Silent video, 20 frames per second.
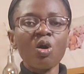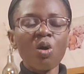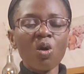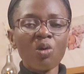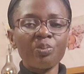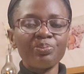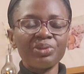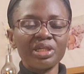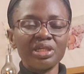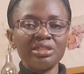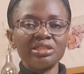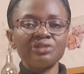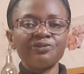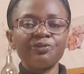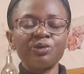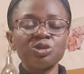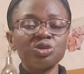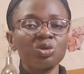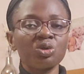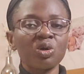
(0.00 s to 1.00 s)
copies,
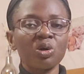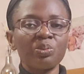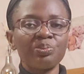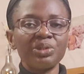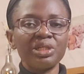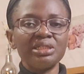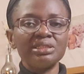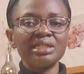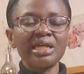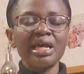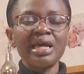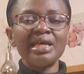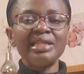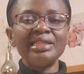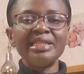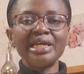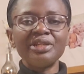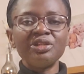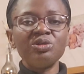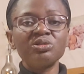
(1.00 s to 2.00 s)
photocopies,
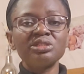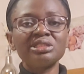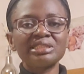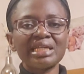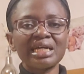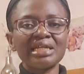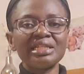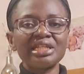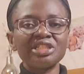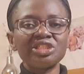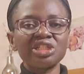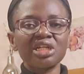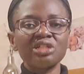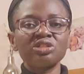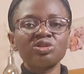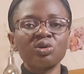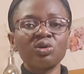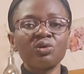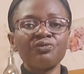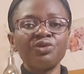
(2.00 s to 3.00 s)
then you stand the
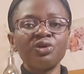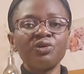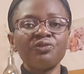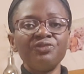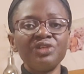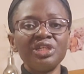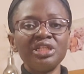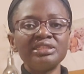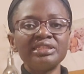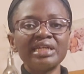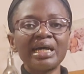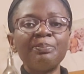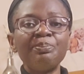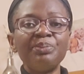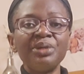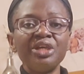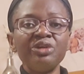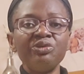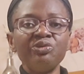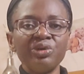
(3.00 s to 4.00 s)
chance of your visa
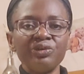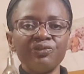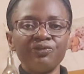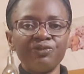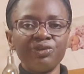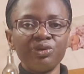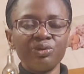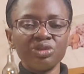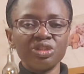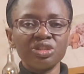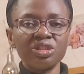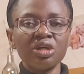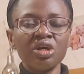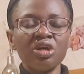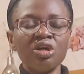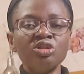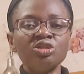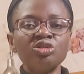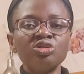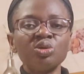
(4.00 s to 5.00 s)
being refused.
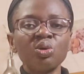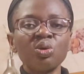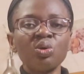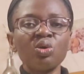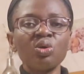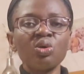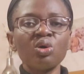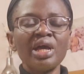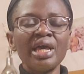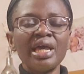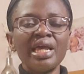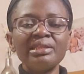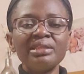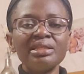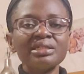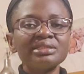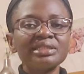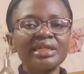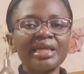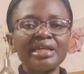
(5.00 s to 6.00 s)
So in
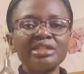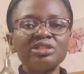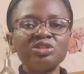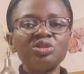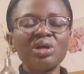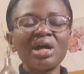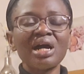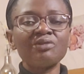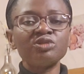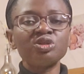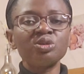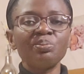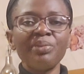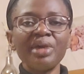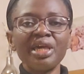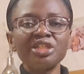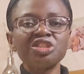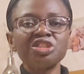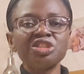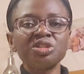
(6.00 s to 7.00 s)
this case, you have to
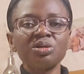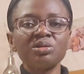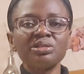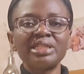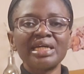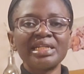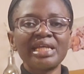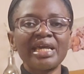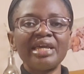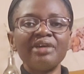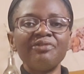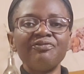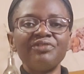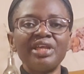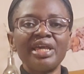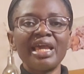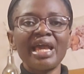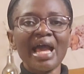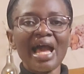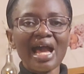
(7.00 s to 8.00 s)
make sure that if
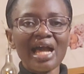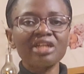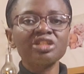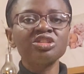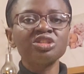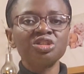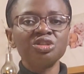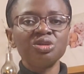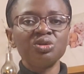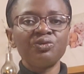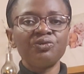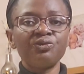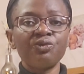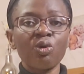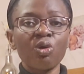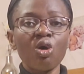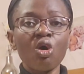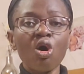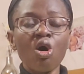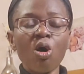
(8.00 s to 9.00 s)
they ask you
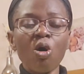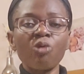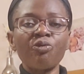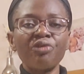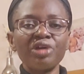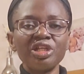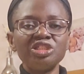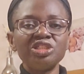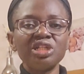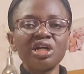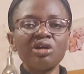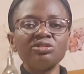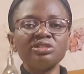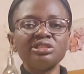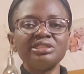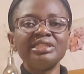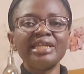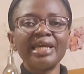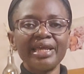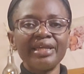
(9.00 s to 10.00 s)
for
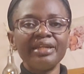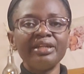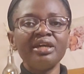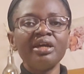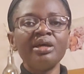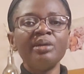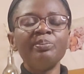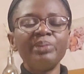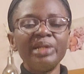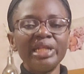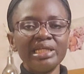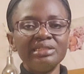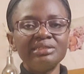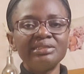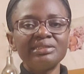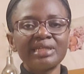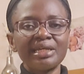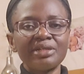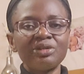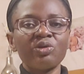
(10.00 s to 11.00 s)
originals, then
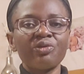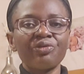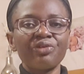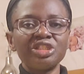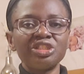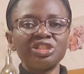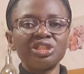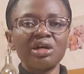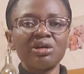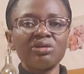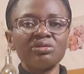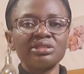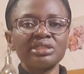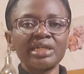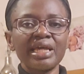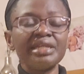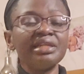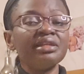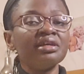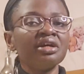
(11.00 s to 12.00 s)
please send originals,
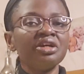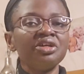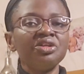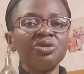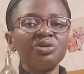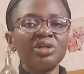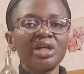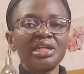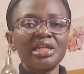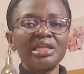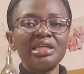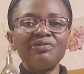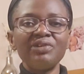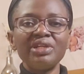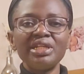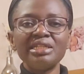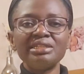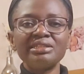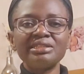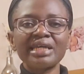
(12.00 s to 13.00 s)
and you can
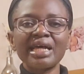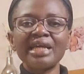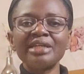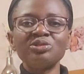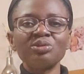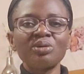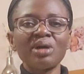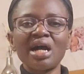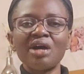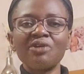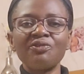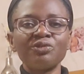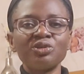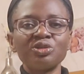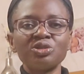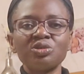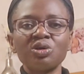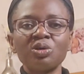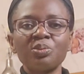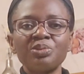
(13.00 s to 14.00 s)
even decide to have
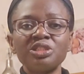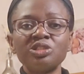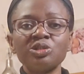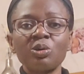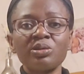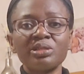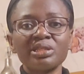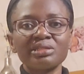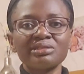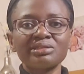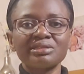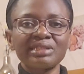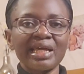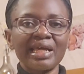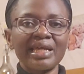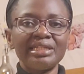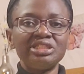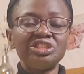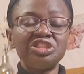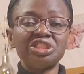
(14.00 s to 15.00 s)
photocopies on the
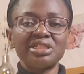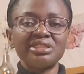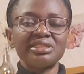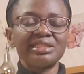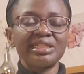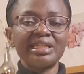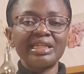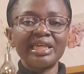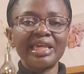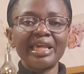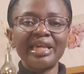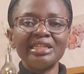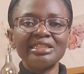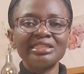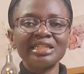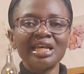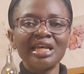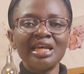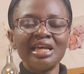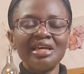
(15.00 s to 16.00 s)
side just in case
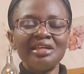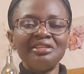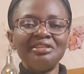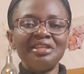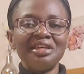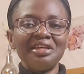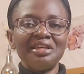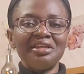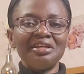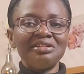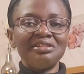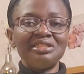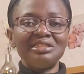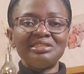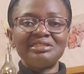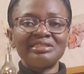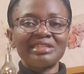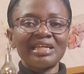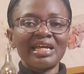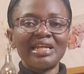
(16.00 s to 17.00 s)
they
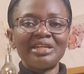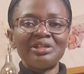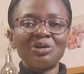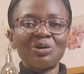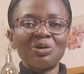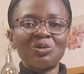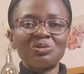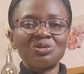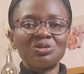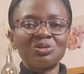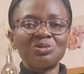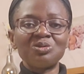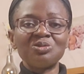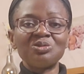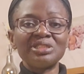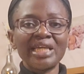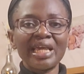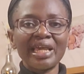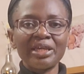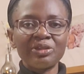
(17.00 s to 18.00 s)
decide also to
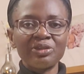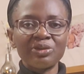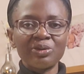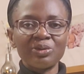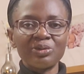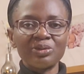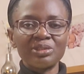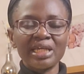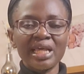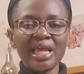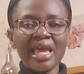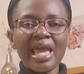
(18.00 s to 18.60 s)
take those.